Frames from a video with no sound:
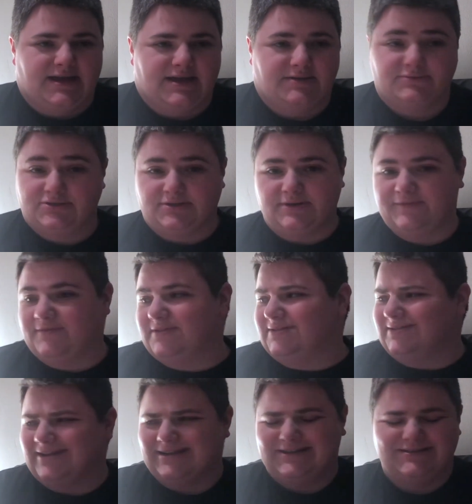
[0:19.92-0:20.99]
Sorry for the
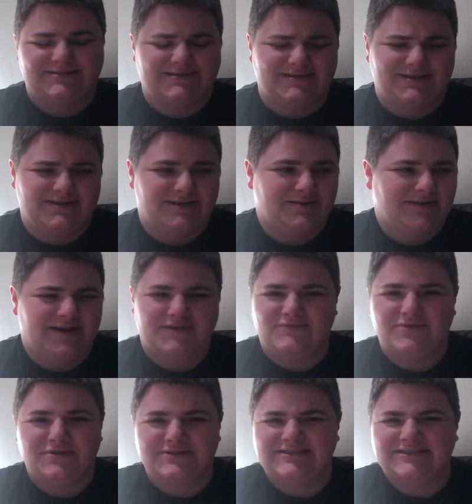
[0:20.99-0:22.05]
lighting, and I've
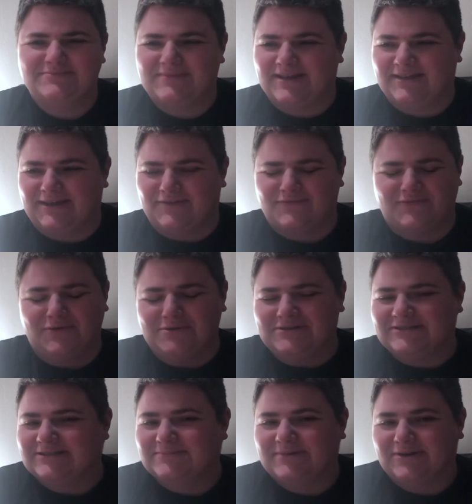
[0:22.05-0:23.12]
noticed that my
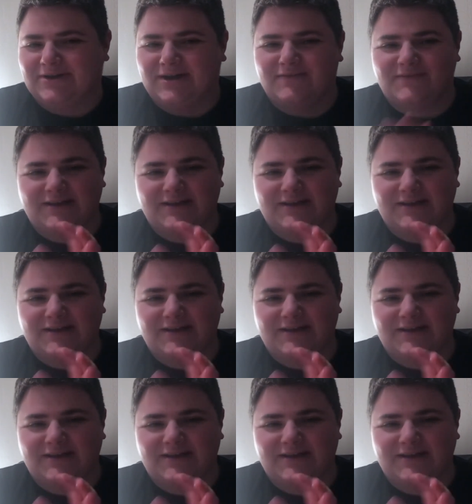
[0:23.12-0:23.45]
focus has been off.